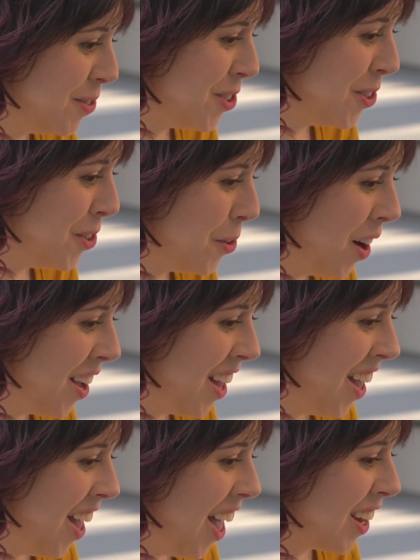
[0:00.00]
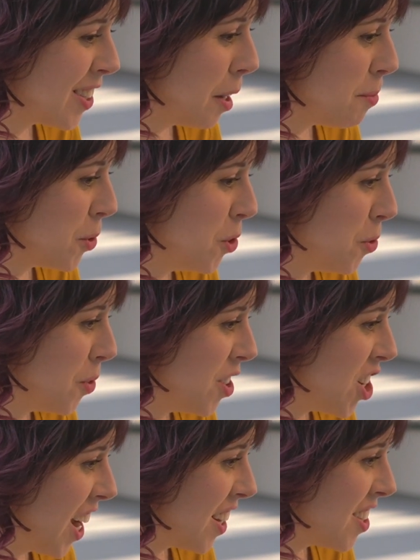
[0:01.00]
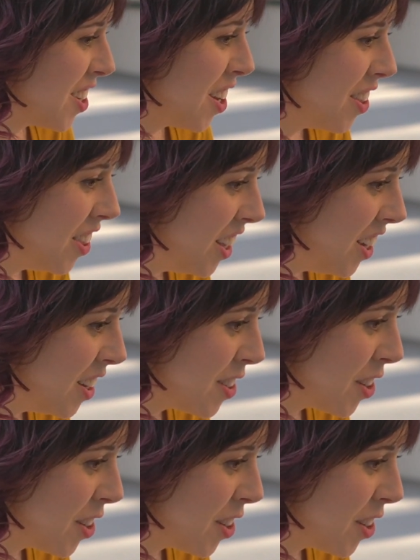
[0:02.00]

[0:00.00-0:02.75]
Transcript: to accept or reject the